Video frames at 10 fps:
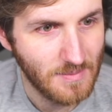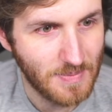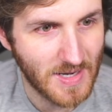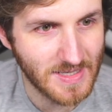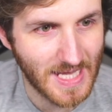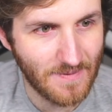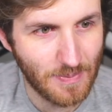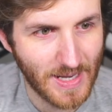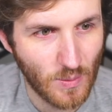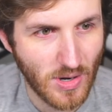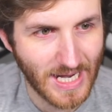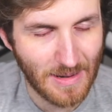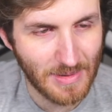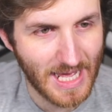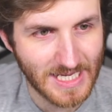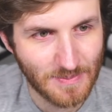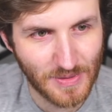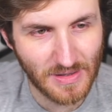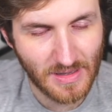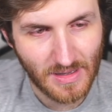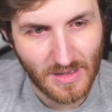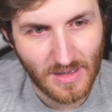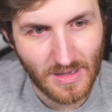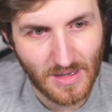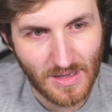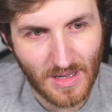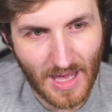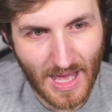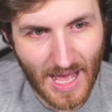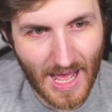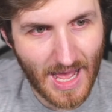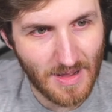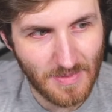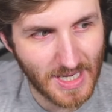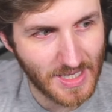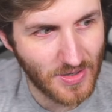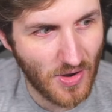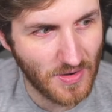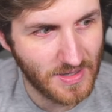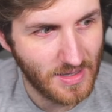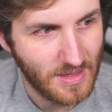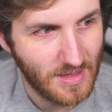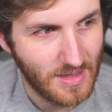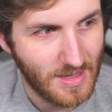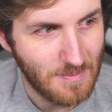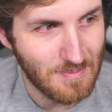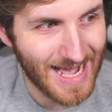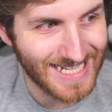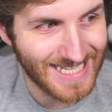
Because they've played one game less, but oh my God. Man